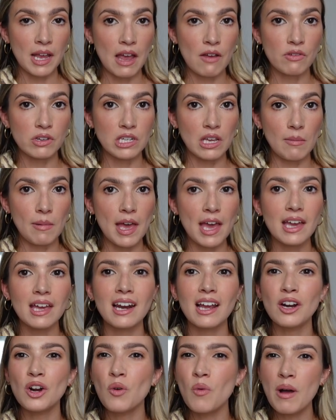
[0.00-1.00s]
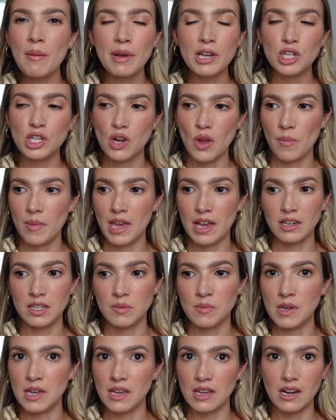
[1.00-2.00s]
everyday bag and I don't want my Chanel bag to
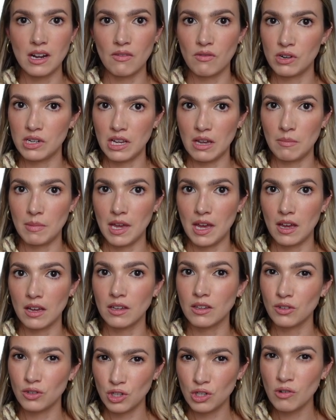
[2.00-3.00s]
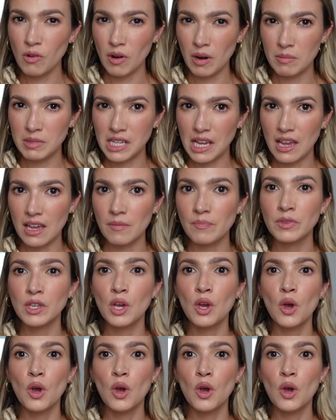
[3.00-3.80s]
be an everyday bag. Do you know what I'm saying?